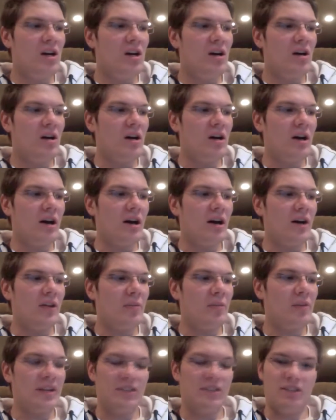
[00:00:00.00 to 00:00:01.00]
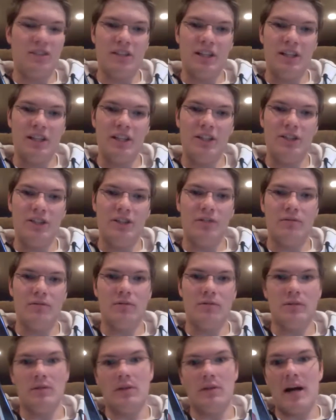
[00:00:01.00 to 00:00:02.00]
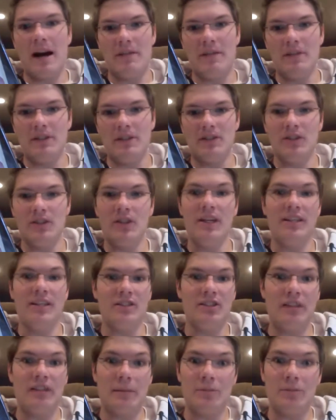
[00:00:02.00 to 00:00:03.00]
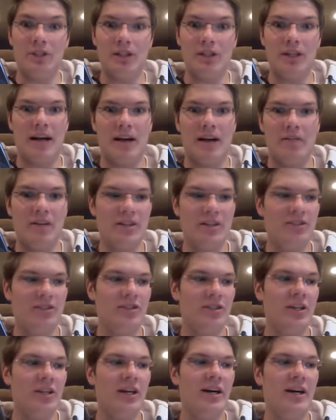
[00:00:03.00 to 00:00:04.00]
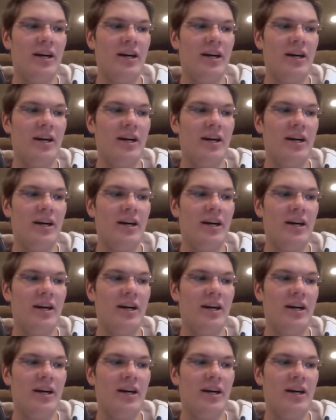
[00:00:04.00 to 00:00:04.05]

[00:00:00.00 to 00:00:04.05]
The Prestige, obviously, Inception, obviously,